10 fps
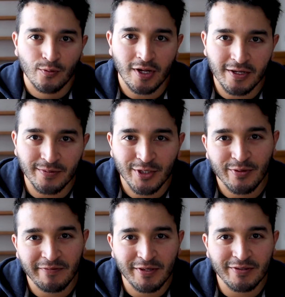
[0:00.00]
Welcome to
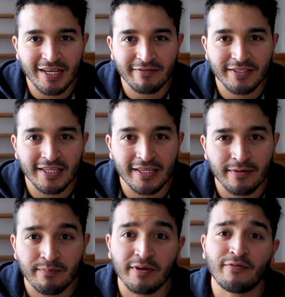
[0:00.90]
Reviews
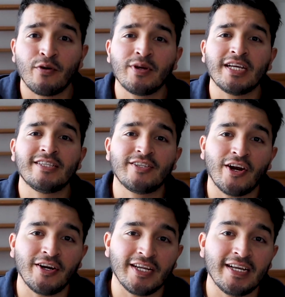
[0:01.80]
FC. Before we get
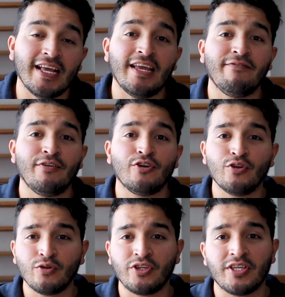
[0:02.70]
started, if you're
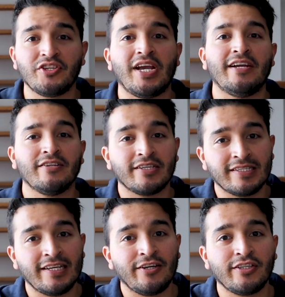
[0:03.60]
new to the channel,
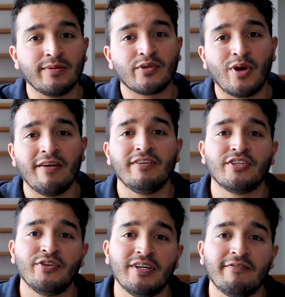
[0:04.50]
consider subscribing
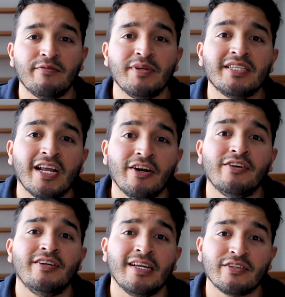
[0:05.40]
so you never miss out
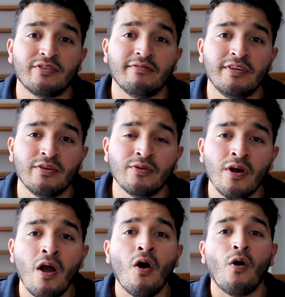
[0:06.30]
on our next review,
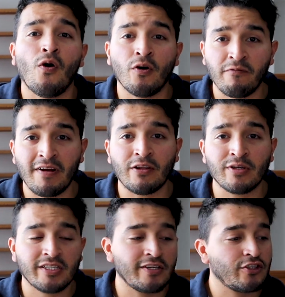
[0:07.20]
or
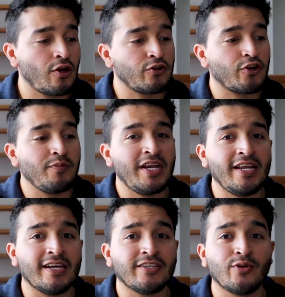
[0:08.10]
follow us on social
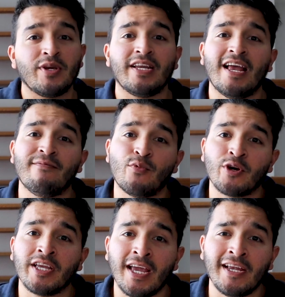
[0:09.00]
media so we can have
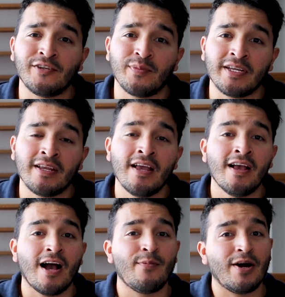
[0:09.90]
more engagement
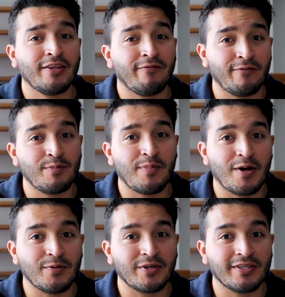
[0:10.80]
about the
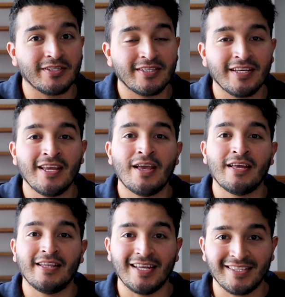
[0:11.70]
football world.
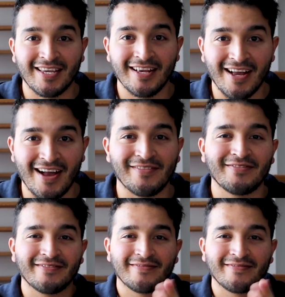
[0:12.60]
Let's kick off.